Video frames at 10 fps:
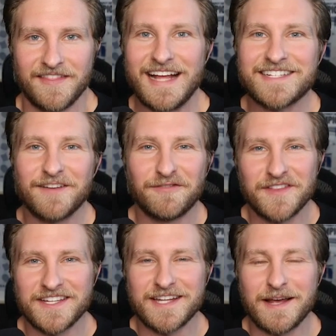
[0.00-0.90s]
That's it for
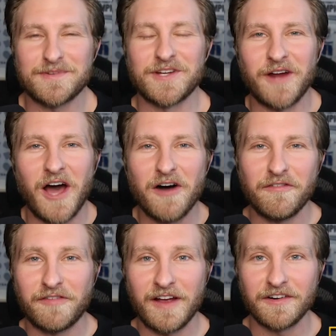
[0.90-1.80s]
this episode
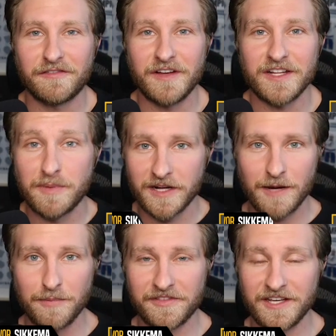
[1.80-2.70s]
of Favorite Fits. But a
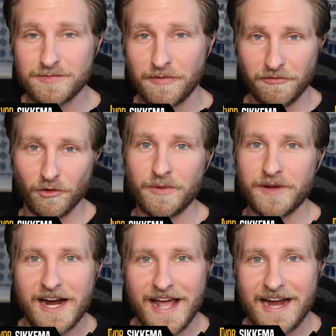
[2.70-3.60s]
couple things before we
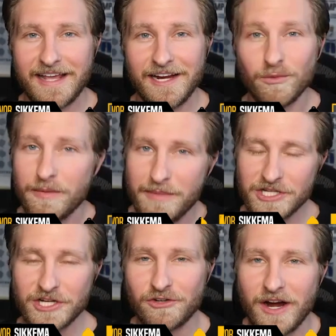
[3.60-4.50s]
got out of here. We
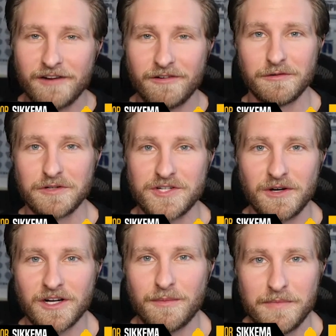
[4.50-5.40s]
mentioned Gregory Rousseau
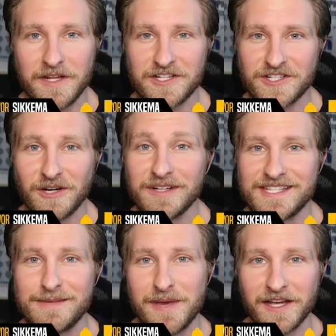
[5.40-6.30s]
a couple minutes ago as
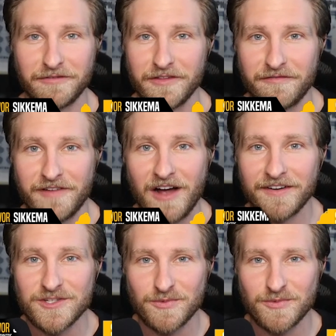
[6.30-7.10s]
the pick for the Falcons.